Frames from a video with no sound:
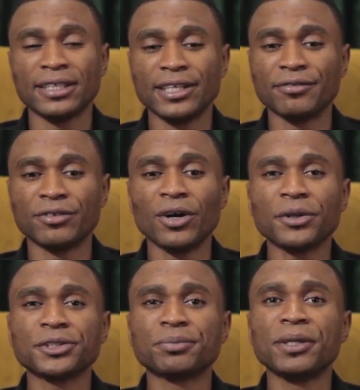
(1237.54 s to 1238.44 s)
If
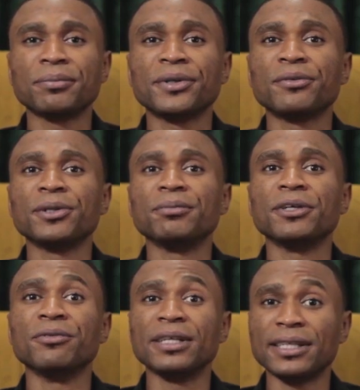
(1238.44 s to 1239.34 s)
God's people will
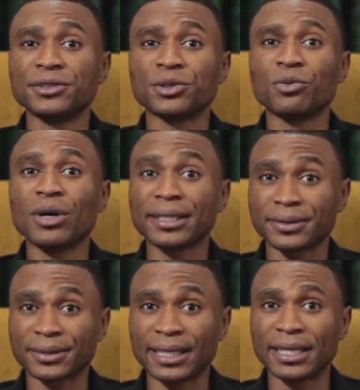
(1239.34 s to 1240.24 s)
be willing to wait
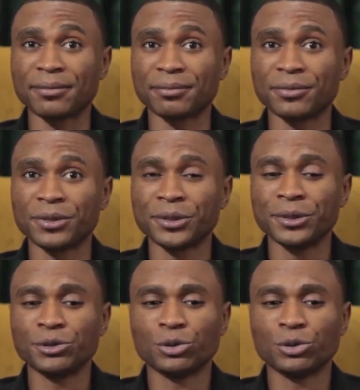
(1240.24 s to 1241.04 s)
on Him,